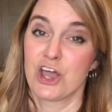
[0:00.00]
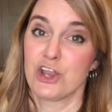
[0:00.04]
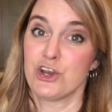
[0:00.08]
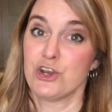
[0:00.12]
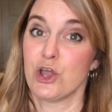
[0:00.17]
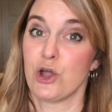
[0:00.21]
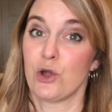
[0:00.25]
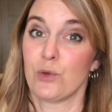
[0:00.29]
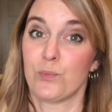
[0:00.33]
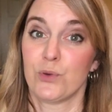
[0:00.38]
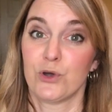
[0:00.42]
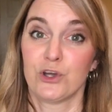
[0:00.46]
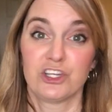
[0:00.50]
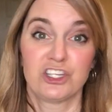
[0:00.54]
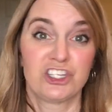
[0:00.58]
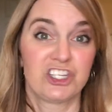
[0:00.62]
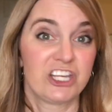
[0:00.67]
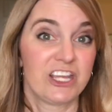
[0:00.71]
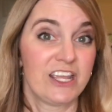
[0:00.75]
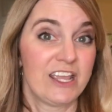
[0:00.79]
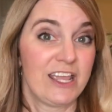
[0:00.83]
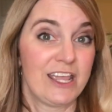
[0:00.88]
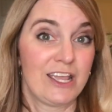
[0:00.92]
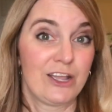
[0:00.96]
No
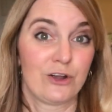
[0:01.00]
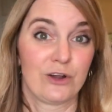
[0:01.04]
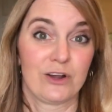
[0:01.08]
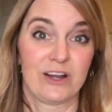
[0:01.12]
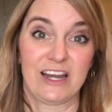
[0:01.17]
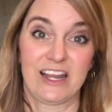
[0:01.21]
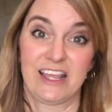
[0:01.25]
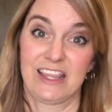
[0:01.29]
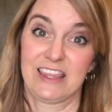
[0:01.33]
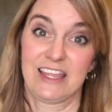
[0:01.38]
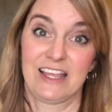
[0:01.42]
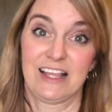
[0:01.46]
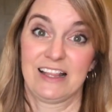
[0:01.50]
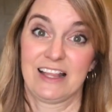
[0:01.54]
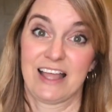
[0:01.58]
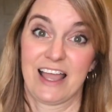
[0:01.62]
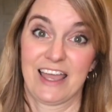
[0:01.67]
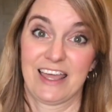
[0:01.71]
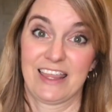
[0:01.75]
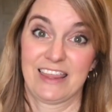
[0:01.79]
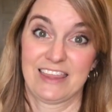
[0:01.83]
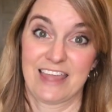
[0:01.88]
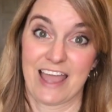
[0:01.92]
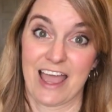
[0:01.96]
pushing or anything
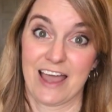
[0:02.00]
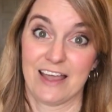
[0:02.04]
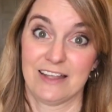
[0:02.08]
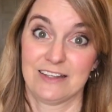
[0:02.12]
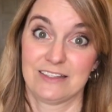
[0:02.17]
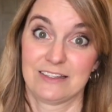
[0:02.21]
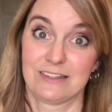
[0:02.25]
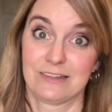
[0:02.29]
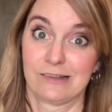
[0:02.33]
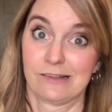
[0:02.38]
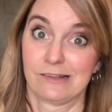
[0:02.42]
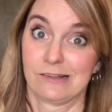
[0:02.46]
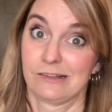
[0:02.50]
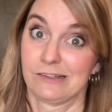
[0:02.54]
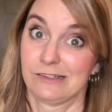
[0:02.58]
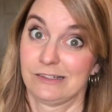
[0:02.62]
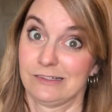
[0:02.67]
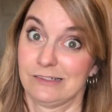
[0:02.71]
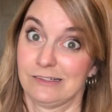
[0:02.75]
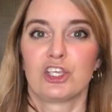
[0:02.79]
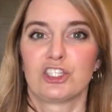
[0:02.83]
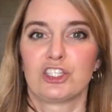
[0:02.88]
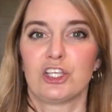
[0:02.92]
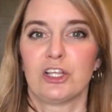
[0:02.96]
like that.
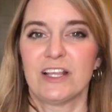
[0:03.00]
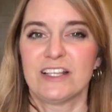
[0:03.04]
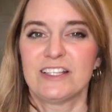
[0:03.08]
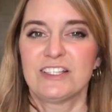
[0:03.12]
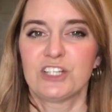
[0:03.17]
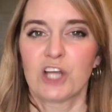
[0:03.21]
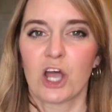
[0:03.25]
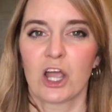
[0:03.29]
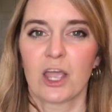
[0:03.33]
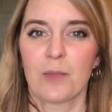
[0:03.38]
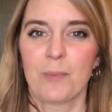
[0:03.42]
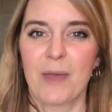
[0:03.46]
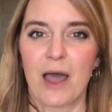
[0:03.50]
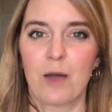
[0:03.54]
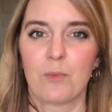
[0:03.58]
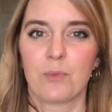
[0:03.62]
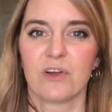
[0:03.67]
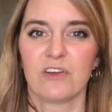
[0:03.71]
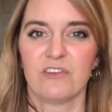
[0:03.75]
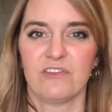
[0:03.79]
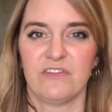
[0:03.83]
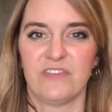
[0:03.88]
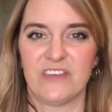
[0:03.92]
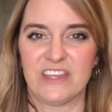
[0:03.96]
So let's talk about
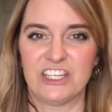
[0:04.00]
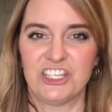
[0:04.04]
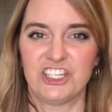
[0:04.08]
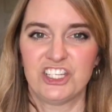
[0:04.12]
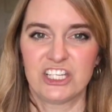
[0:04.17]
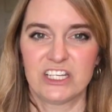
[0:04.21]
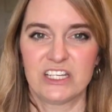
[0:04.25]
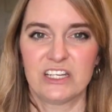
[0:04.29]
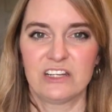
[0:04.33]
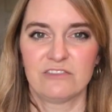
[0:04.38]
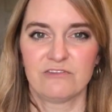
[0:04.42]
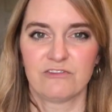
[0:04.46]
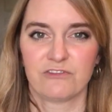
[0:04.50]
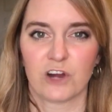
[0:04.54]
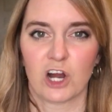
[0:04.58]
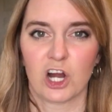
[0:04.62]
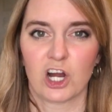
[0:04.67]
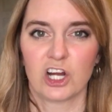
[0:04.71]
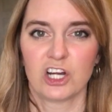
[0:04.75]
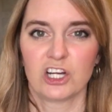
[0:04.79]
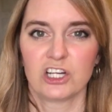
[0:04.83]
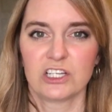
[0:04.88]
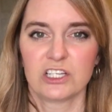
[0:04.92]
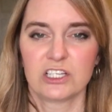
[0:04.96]
prevention
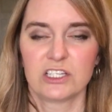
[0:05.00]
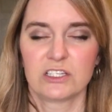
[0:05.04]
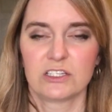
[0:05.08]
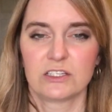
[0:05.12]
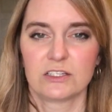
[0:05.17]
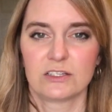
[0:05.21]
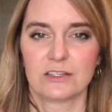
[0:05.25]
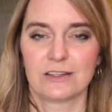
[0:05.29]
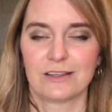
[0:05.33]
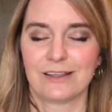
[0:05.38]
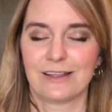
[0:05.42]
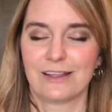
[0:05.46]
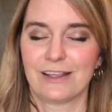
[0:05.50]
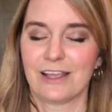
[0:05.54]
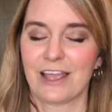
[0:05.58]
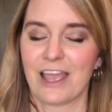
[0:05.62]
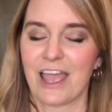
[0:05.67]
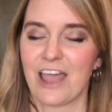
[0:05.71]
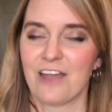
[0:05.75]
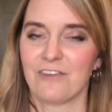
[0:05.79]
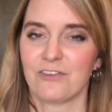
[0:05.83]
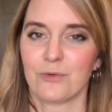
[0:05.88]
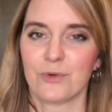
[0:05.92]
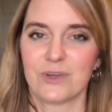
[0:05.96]
first.
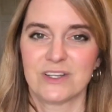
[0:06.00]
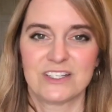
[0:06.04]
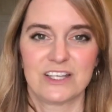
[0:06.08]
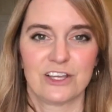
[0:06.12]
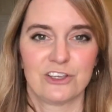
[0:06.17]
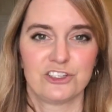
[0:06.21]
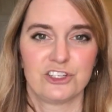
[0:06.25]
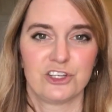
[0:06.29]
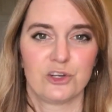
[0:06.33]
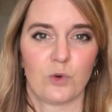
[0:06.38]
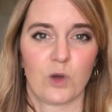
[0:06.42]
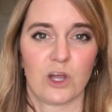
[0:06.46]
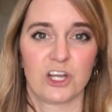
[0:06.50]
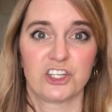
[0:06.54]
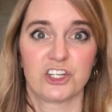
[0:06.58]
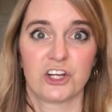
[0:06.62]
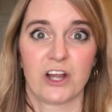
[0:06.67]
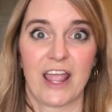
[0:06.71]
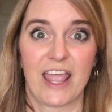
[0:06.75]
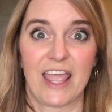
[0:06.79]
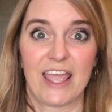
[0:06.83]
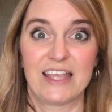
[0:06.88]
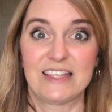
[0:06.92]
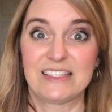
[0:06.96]
Everyone tells you to wash
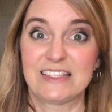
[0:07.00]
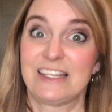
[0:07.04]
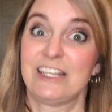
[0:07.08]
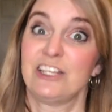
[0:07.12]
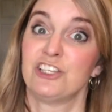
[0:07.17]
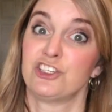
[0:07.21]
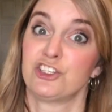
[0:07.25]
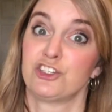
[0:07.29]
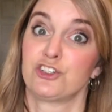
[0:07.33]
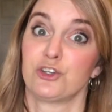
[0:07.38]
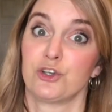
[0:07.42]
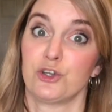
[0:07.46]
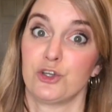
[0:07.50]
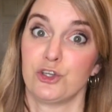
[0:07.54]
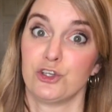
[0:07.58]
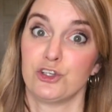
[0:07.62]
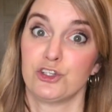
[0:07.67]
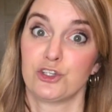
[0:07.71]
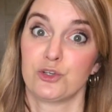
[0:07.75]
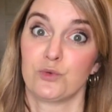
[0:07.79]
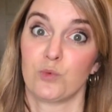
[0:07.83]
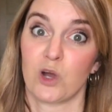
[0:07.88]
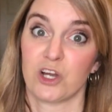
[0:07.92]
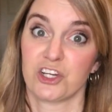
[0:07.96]
your hands and it's true, you
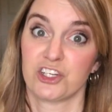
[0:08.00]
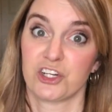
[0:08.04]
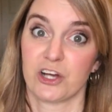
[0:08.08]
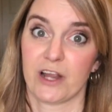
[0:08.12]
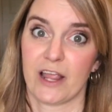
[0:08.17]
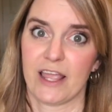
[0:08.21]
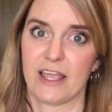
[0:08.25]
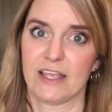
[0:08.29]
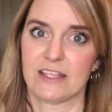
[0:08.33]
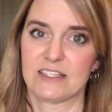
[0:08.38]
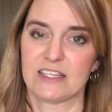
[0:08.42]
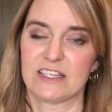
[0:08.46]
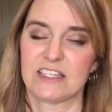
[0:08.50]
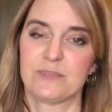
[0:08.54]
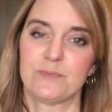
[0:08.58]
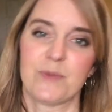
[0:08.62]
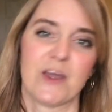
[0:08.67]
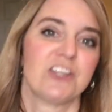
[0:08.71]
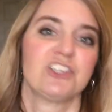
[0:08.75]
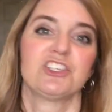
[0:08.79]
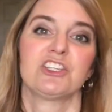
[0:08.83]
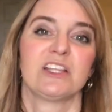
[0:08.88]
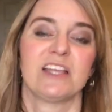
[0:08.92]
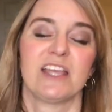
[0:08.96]
should wash your hands,
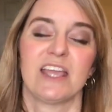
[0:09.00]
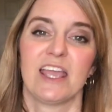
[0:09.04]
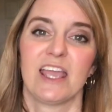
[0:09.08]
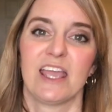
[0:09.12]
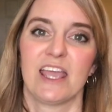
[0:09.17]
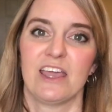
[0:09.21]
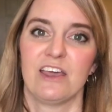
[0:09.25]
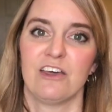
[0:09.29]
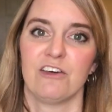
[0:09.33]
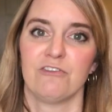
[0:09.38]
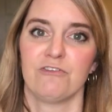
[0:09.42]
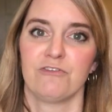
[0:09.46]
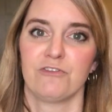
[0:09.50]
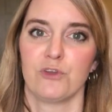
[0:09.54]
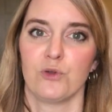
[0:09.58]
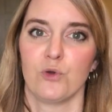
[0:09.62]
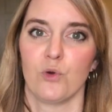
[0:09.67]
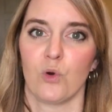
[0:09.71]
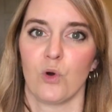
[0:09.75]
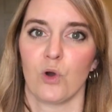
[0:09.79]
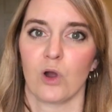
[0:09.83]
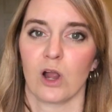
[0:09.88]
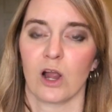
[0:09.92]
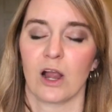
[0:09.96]
especially if
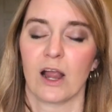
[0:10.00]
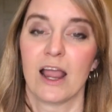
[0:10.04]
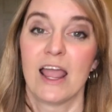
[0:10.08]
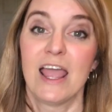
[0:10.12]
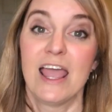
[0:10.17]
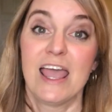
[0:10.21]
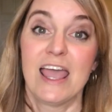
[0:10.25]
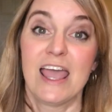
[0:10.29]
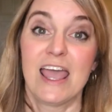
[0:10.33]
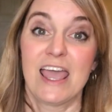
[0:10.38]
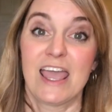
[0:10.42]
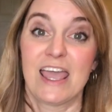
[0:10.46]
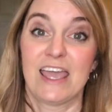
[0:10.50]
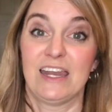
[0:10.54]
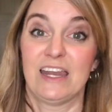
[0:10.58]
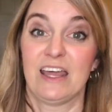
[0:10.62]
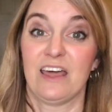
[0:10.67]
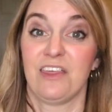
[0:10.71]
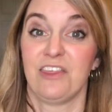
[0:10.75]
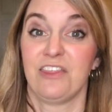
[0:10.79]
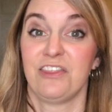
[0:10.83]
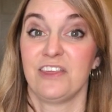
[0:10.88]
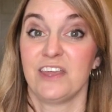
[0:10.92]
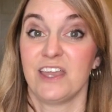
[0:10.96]
you're in
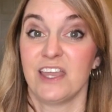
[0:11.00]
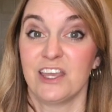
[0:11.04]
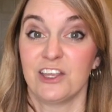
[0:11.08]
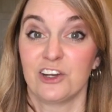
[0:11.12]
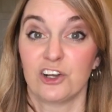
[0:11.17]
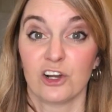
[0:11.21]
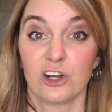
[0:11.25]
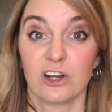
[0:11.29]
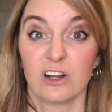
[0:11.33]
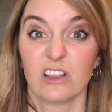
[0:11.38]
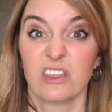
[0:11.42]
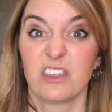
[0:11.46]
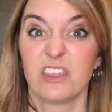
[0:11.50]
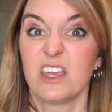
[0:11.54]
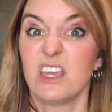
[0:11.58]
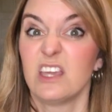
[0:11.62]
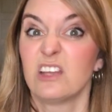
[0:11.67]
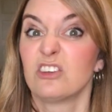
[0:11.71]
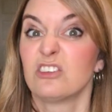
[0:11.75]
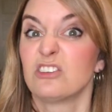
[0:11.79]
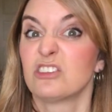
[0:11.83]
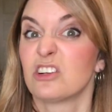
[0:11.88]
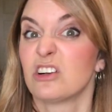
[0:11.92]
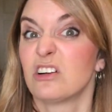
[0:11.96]
a theater.
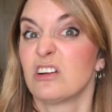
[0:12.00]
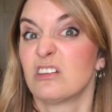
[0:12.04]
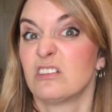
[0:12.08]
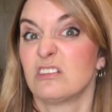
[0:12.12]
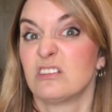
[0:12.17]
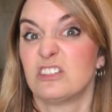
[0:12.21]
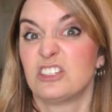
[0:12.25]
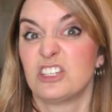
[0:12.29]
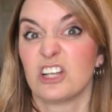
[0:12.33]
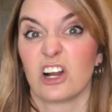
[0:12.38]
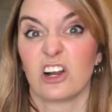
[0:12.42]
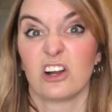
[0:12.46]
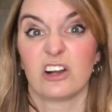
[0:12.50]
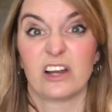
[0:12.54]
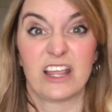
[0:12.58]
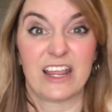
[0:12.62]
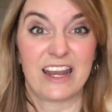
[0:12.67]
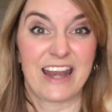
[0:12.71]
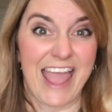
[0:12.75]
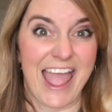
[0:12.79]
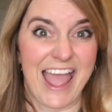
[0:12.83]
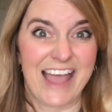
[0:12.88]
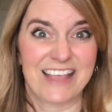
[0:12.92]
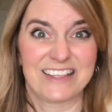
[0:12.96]
Theaters are
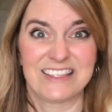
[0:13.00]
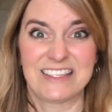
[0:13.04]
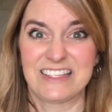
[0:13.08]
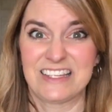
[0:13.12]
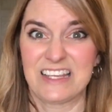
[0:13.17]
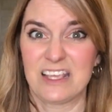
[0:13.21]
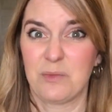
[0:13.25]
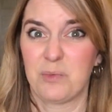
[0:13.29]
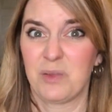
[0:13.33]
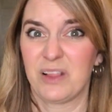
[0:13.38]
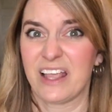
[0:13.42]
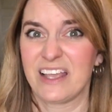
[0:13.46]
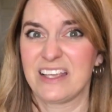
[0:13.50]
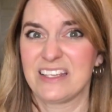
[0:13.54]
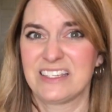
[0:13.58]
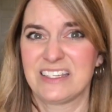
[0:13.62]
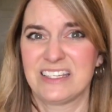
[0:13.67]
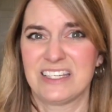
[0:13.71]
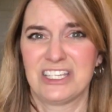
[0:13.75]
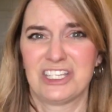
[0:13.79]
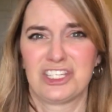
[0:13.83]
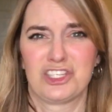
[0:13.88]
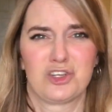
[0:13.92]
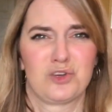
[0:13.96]
dirty, nasty
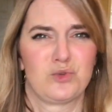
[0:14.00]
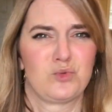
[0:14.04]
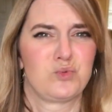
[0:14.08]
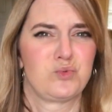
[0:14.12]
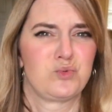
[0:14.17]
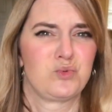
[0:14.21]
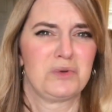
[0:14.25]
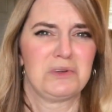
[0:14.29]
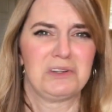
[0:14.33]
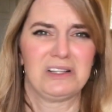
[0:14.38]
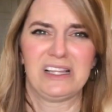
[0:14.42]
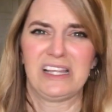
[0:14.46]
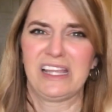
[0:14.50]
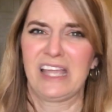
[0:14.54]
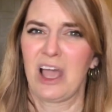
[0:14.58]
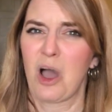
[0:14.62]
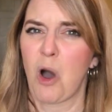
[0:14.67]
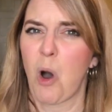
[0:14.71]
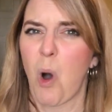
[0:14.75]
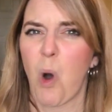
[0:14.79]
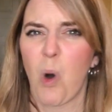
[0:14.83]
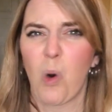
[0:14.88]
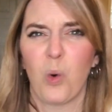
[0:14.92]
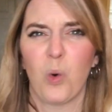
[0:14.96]
places. They're really
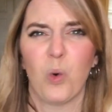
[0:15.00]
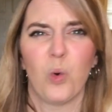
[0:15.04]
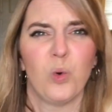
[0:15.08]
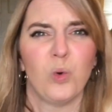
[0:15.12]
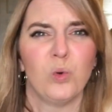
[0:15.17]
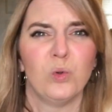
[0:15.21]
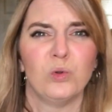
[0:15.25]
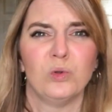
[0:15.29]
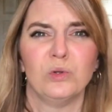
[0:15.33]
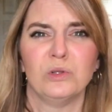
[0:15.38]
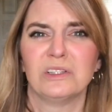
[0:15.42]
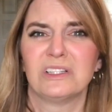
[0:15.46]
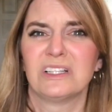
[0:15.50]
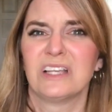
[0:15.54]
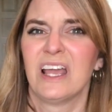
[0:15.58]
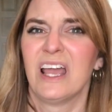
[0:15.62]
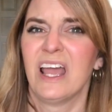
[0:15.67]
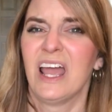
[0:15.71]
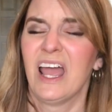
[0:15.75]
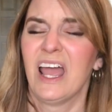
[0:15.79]
old